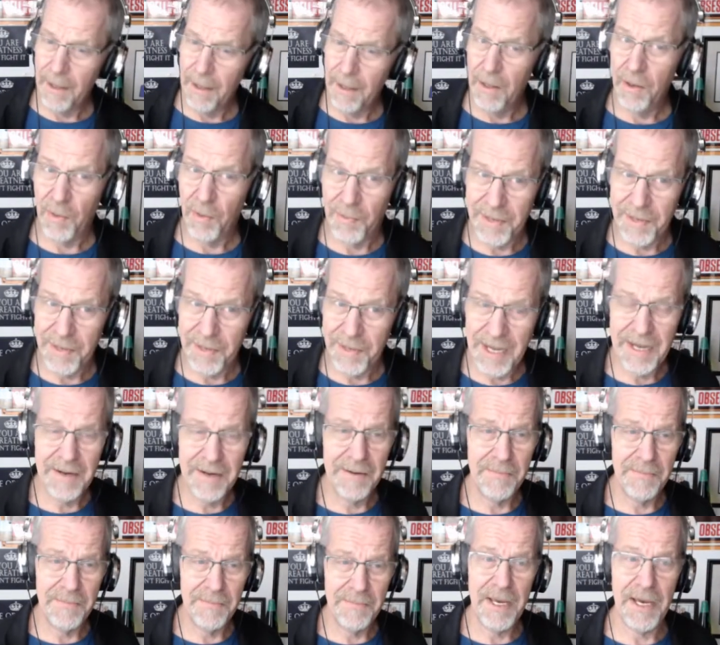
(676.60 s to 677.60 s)
When they
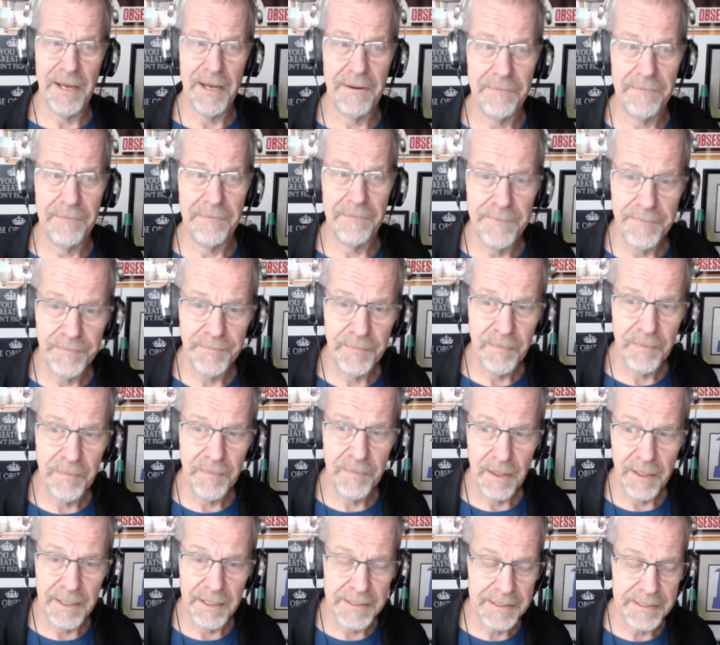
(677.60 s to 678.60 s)
come in,
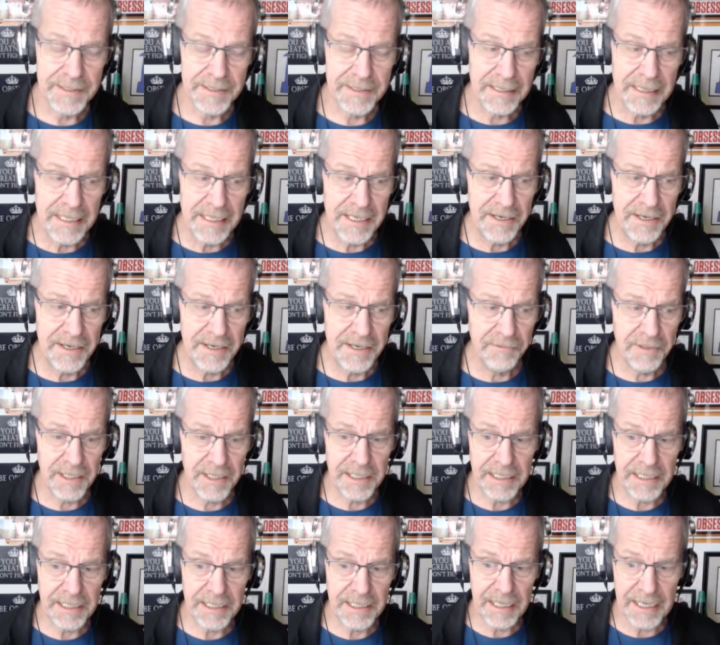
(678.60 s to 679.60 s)
it's
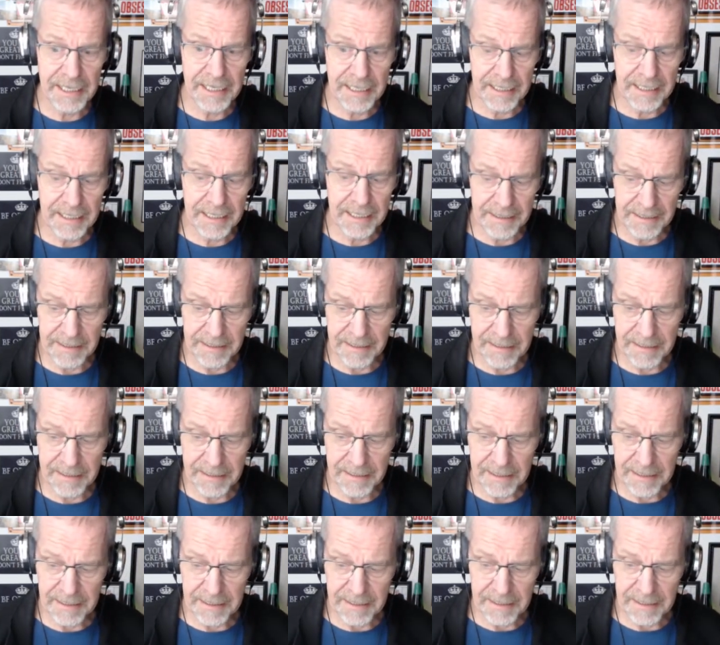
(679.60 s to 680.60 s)
literally like
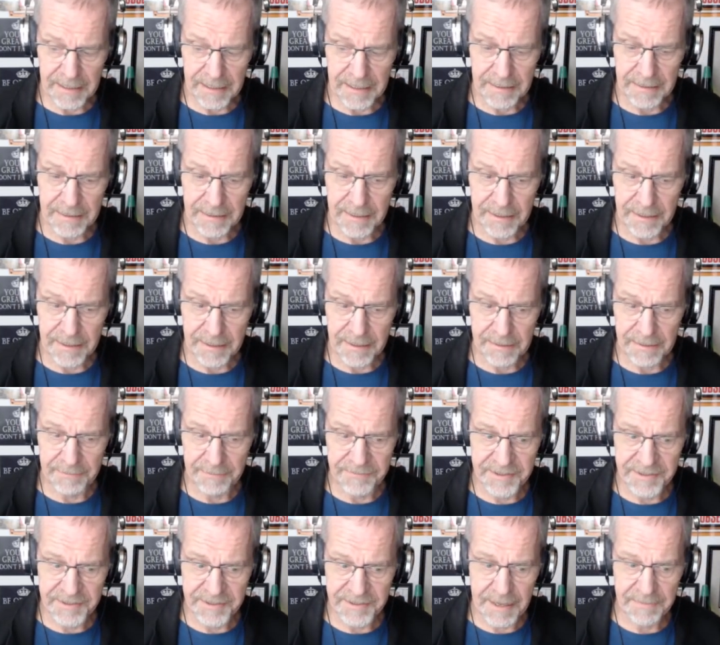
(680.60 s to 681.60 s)
they've
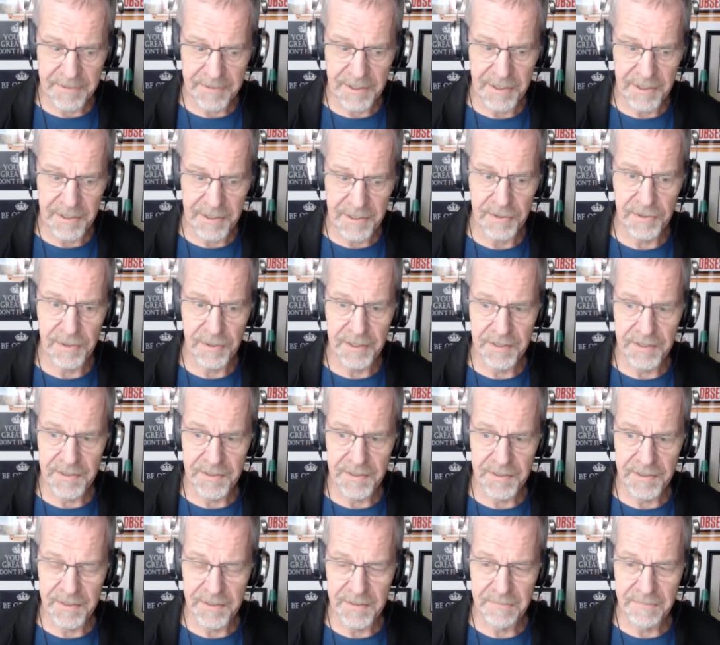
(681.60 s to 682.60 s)
stepped into
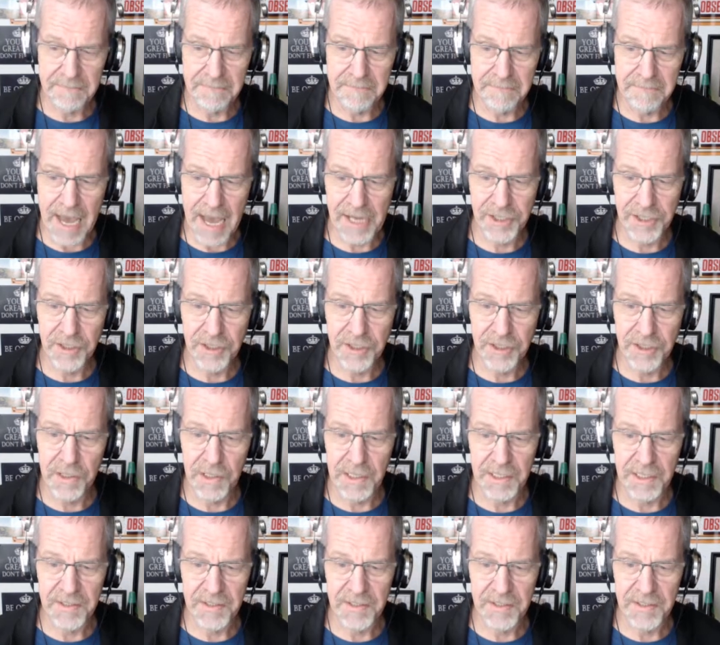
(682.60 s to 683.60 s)
this magical
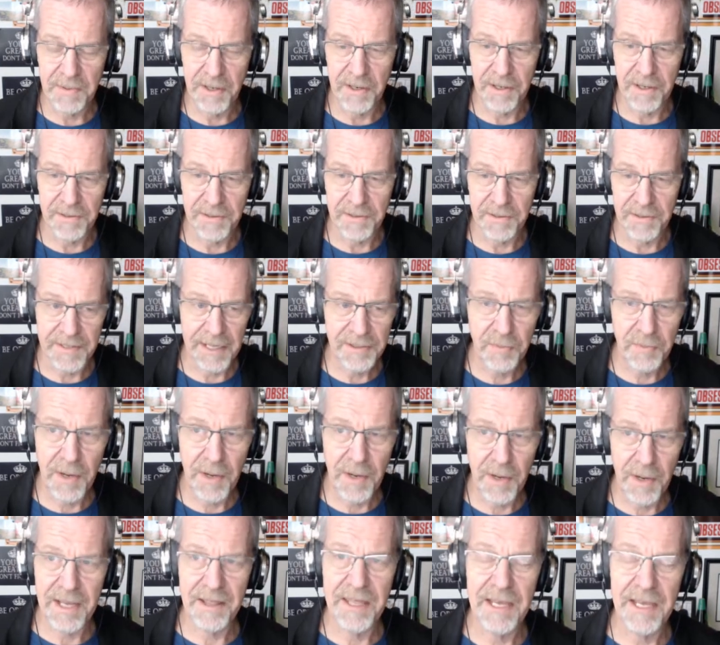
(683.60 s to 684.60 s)
experience. That's
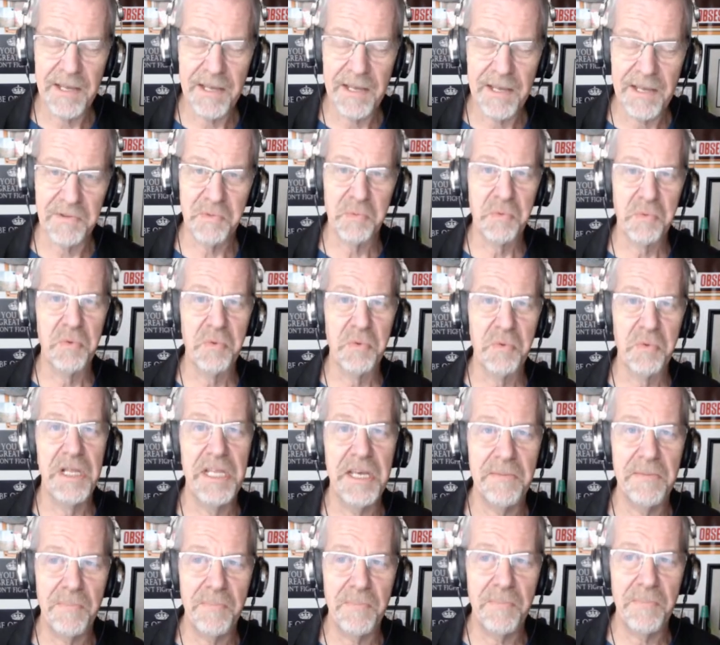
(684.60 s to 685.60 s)
why I think it's really
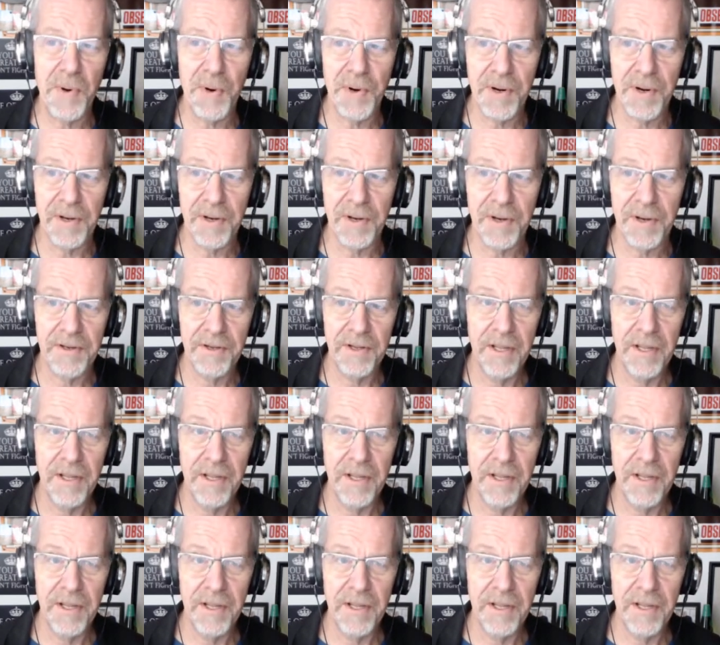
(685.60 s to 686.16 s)
important